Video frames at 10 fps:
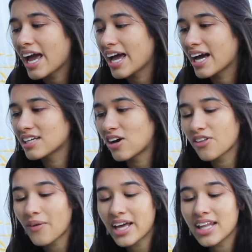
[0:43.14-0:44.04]
And
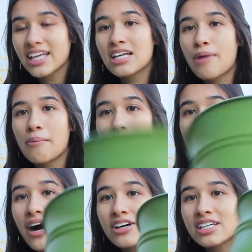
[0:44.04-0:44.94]
although I like them on
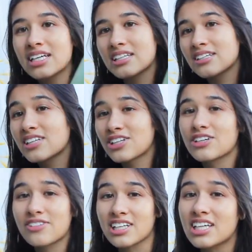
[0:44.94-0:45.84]
my balcony and think they
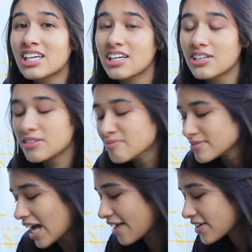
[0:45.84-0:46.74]
look really cute,
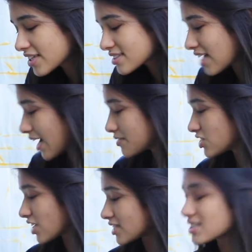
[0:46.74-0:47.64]
I think it's time
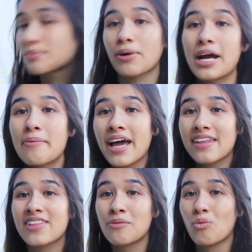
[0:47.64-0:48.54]
to just spray
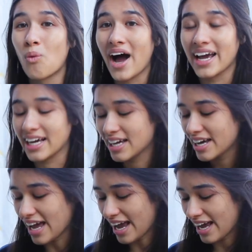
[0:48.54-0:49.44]
paint them white
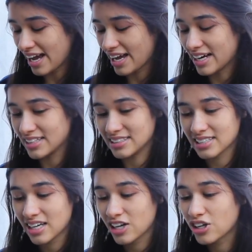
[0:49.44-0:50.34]

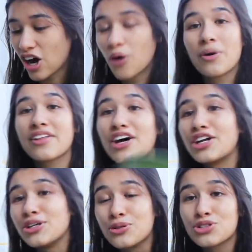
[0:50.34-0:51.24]
and go with
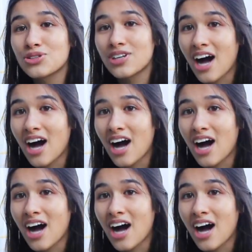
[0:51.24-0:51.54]
a neutral